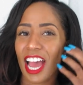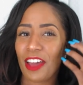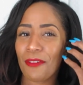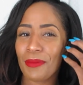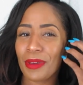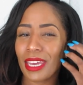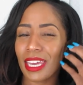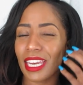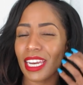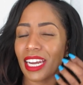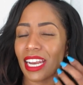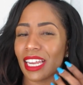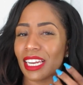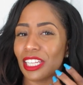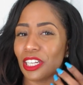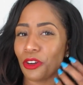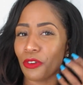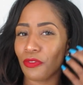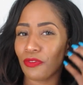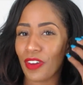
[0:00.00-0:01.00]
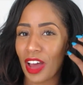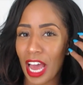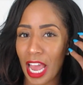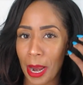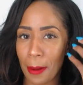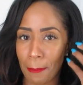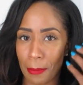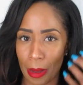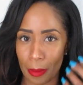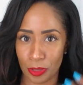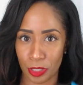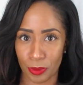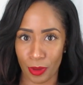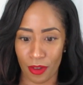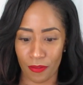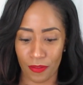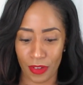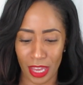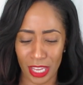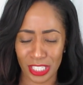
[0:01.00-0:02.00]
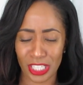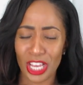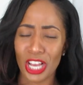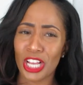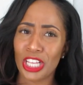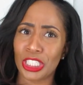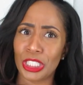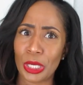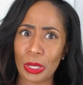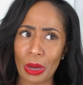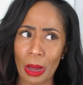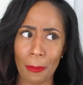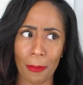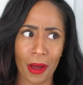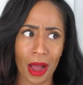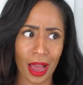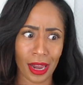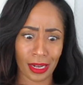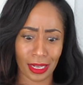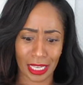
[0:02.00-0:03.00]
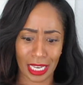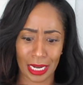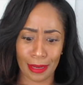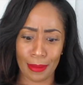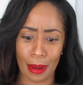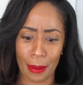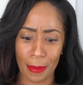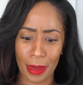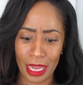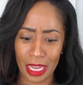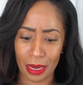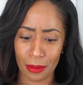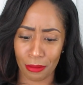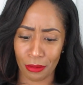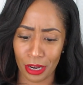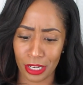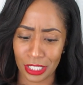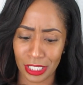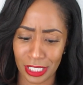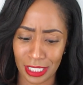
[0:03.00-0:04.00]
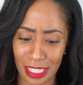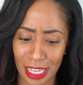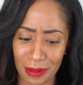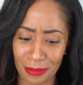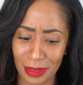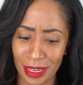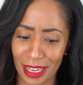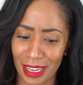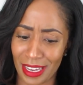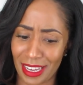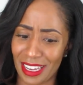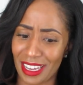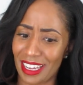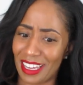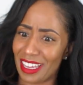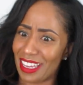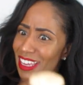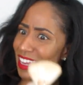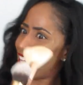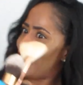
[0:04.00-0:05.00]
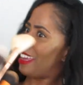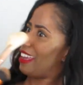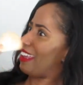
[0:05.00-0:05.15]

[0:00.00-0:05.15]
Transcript: I've been getting like little fine bumps on my face. So upon looking at my makeup brushes, I'm like,